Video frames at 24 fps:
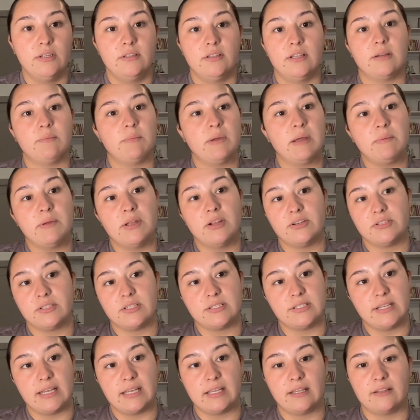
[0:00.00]
Like, maybe yours is
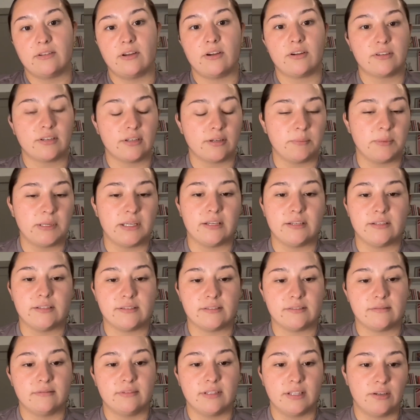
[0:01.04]
taking longer
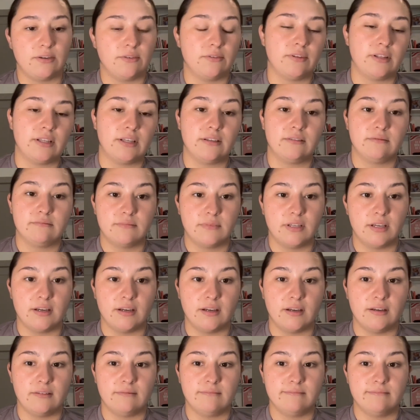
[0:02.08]
because literally
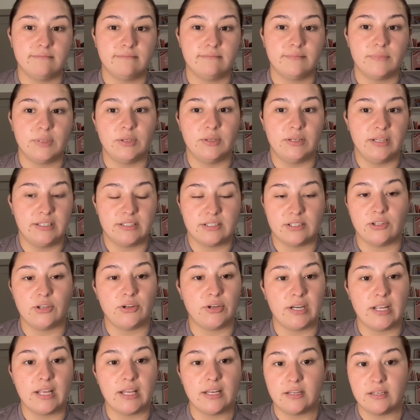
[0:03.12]
you need to
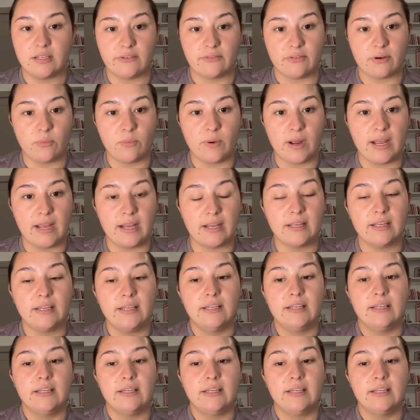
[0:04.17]
learn it in a different way.